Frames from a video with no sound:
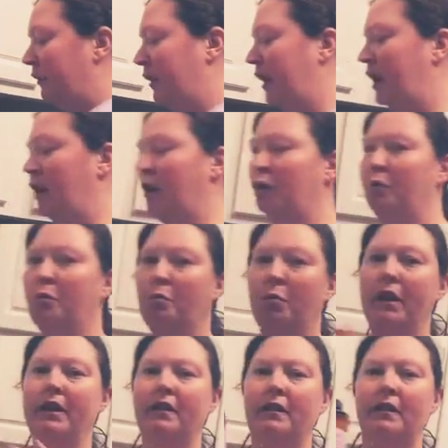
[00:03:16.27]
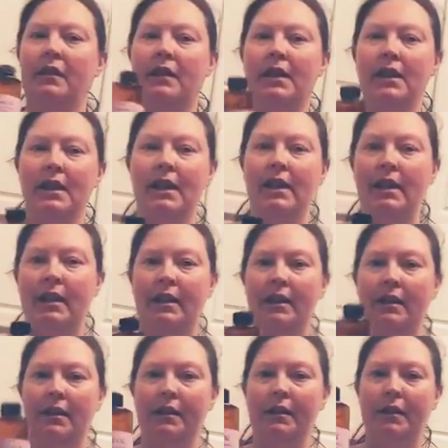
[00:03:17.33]
though, with the
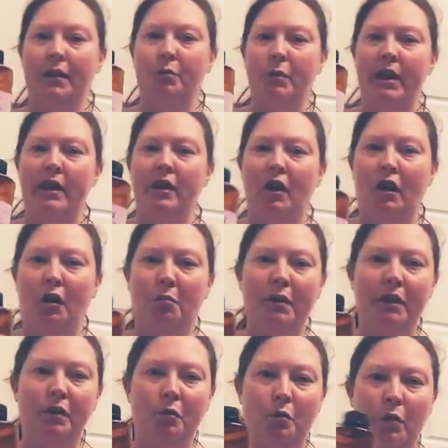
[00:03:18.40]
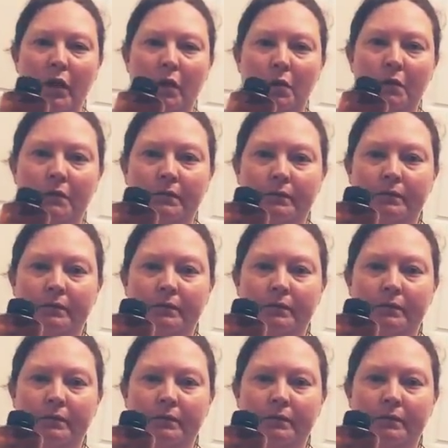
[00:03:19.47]
sweet almond oil.